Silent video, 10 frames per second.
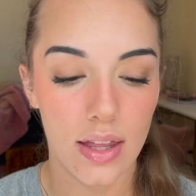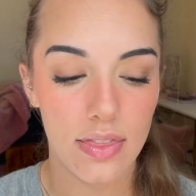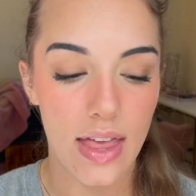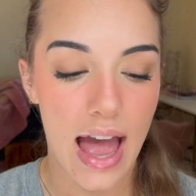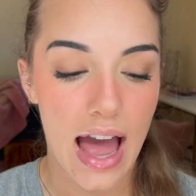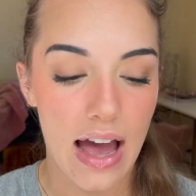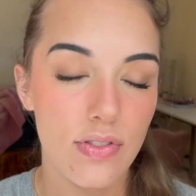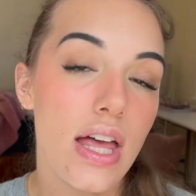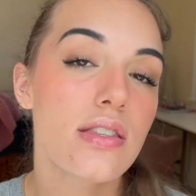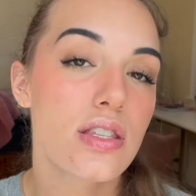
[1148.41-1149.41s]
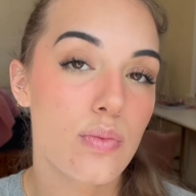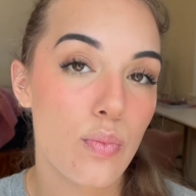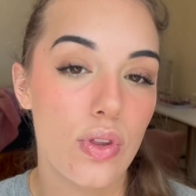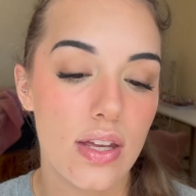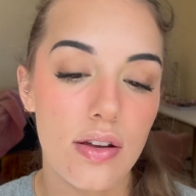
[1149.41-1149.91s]
that have that
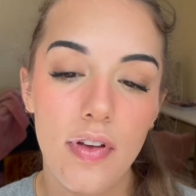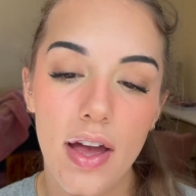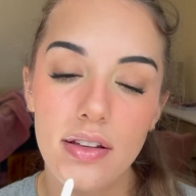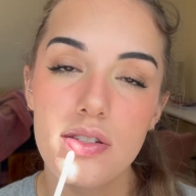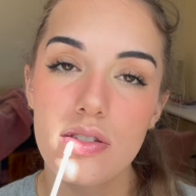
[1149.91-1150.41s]
smoothing effect.